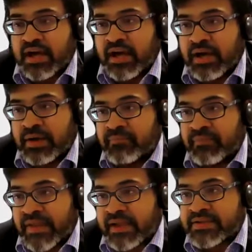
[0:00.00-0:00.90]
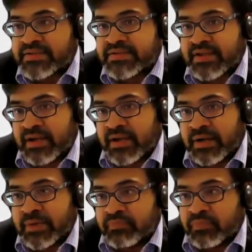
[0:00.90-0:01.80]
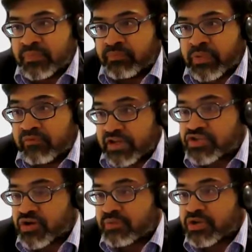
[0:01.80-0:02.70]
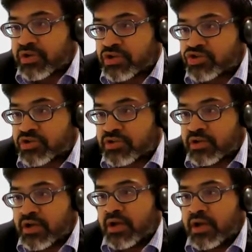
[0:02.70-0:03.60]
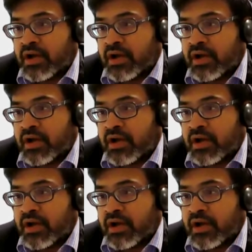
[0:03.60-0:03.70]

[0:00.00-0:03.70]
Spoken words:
as privileged communication